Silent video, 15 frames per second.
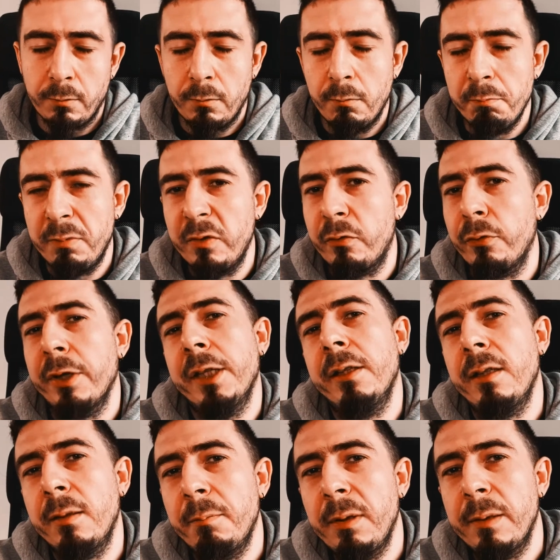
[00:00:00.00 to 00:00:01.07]

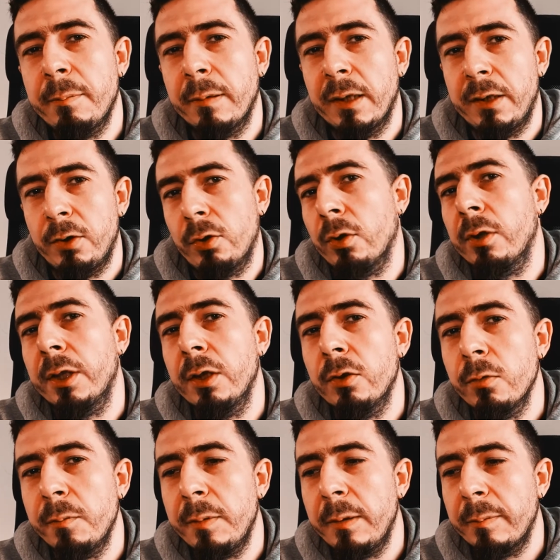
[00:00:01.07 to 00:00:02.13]
befriending people and talking to
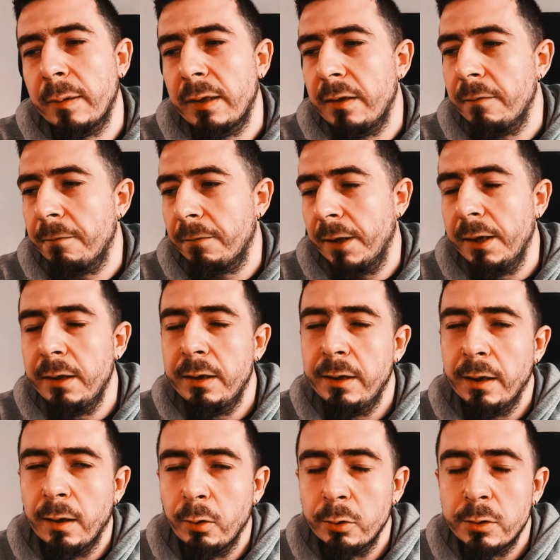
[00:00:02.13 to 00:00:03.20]
people and finding
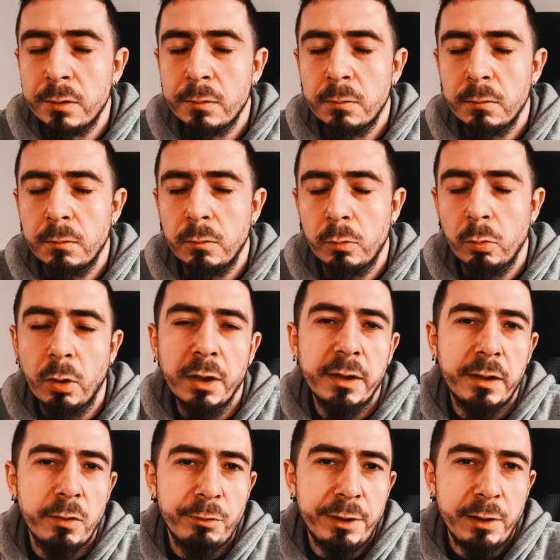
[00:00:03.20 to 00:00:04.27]
out what
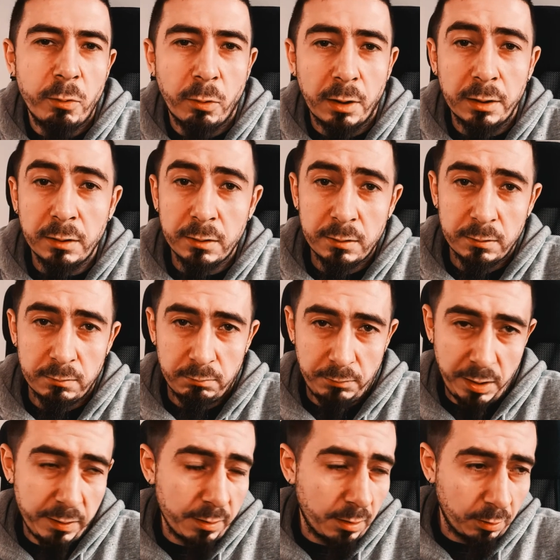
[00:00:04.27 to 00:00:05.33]
they really want,
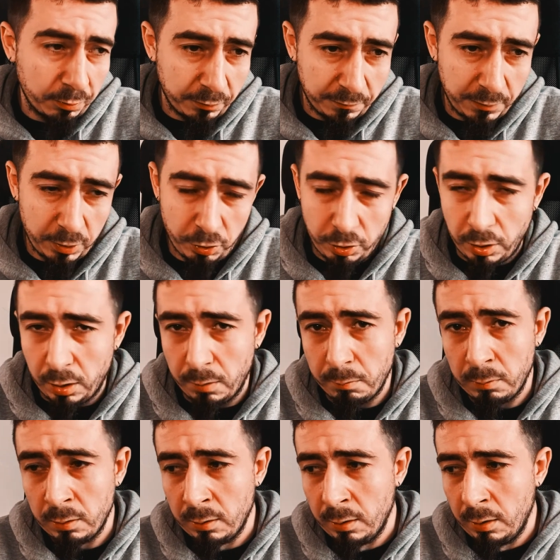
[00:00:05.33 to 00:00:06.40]
either out of the
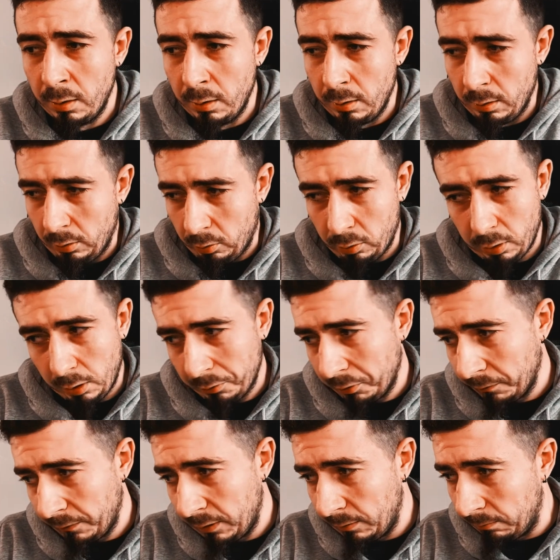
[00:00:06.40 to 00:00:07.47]
job or out
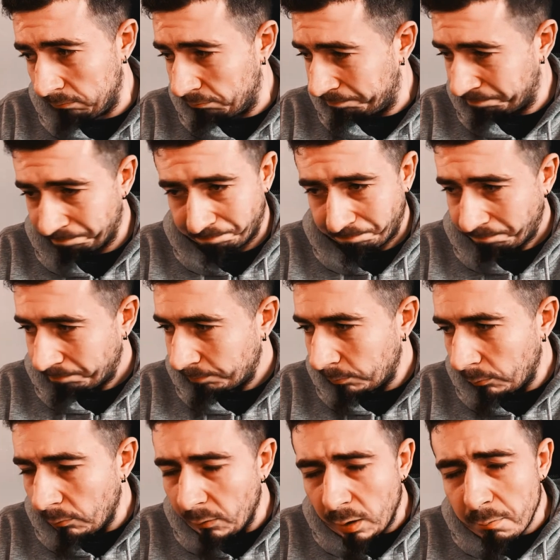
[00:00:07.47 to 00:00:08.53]
of the
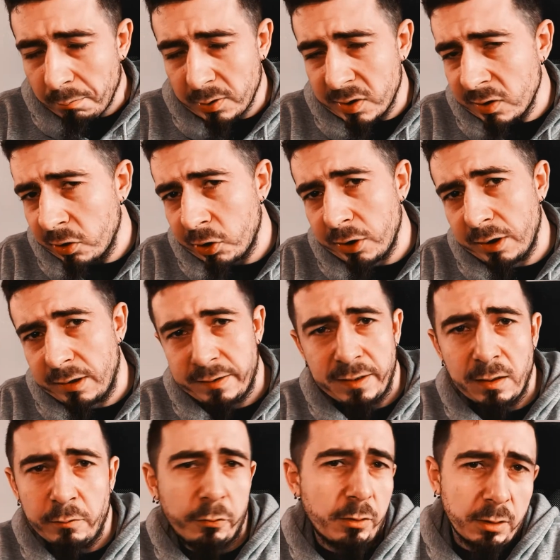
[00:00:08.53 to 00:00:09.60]
position
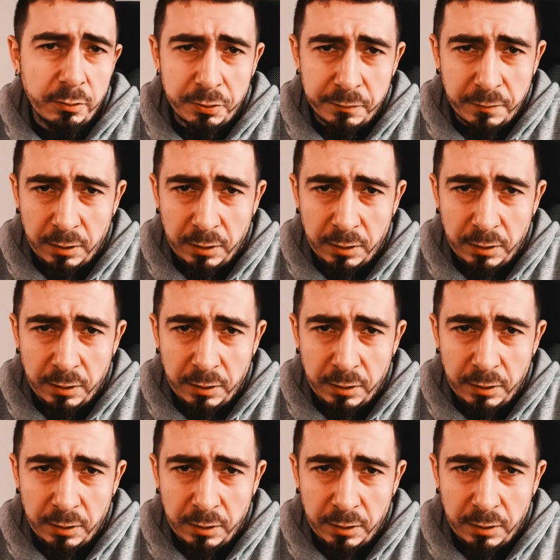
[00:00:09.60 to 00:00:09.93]
itself or out of the